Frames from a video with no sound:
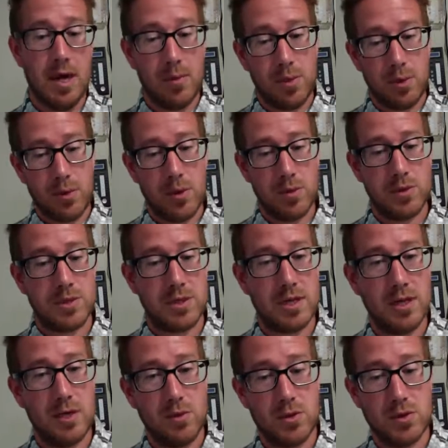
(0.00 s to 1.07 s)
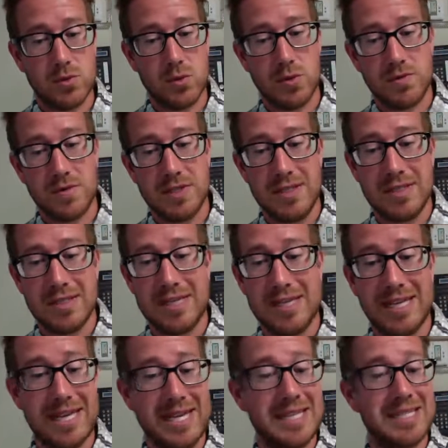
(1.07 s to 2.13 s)
But what we're saying here with the dwarf sea
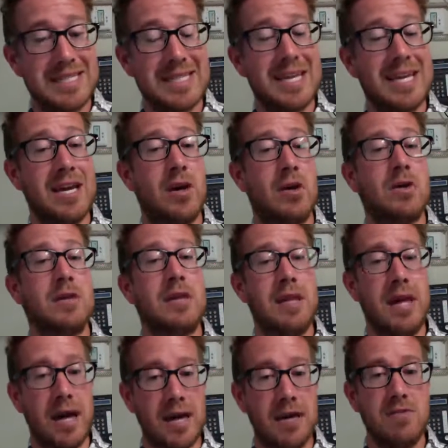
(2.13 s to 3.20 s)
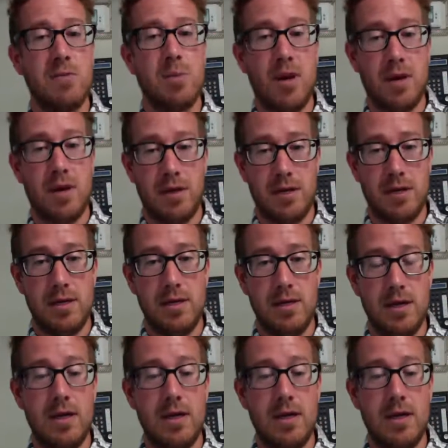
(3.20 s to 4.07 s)
snake is they are live bearing.